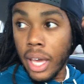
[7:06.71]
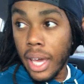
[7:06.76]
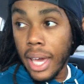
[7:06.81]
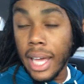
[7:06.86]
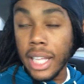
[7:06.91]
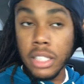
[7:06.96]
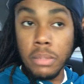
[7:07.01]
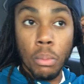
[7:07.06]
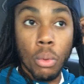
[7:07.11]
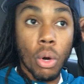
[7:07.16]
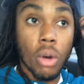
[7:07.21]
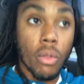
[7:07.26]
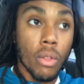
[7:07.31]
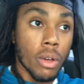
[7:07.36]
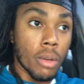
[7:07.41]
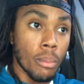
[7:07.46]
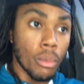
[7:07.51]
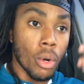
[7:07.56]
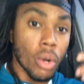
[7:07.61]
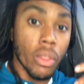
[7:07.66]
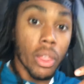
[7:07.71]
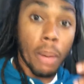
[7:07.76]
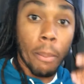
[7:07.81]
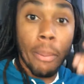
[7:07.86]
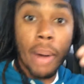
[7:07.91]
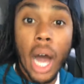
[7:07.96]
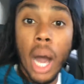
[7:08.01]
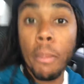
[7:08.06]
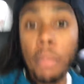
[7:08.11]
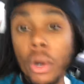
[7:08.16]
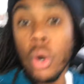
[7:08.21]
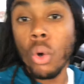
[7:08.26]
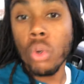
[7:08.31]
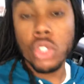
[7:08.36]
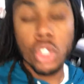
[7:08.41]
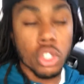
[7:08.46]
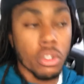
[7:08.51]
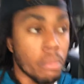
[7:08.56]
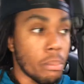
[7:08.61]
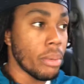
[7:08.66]
It's more in the pop
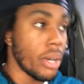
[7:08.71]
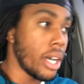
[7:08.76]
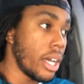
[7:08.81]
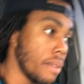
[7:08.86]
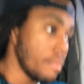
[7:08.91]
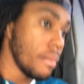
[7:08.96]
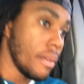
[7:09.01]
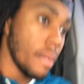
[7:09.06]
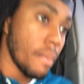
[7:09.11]
culture, but